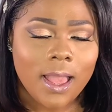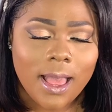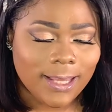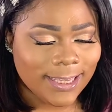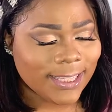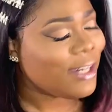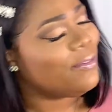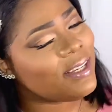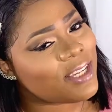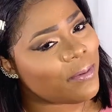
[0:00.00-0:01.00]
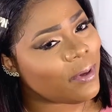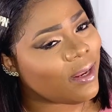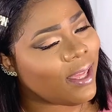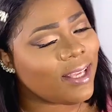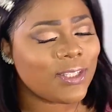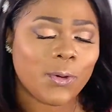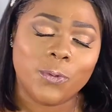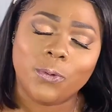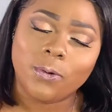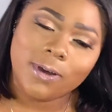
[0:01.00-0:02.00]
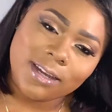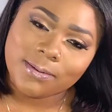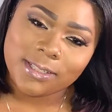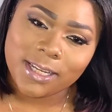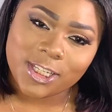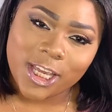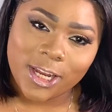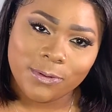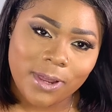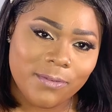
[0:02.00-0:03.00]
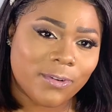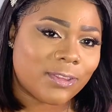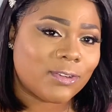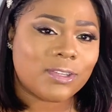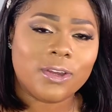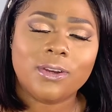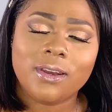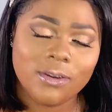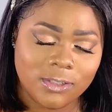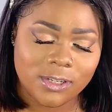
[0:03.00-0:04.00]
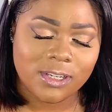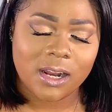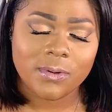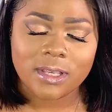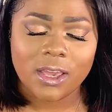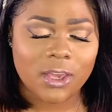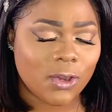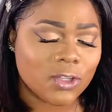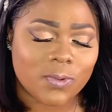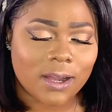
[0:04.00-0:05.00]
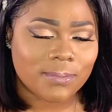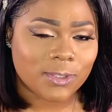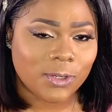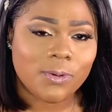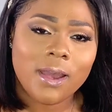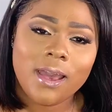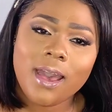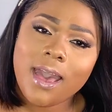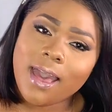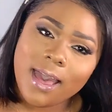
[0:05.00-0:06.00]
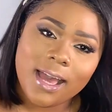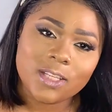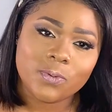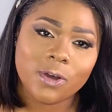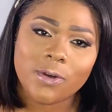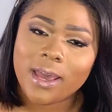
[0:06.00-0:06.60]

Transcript: Hello, Visionary Beauties. Welcome to the channel. And for those of you new to the channel, it's a huge welcome to you as well.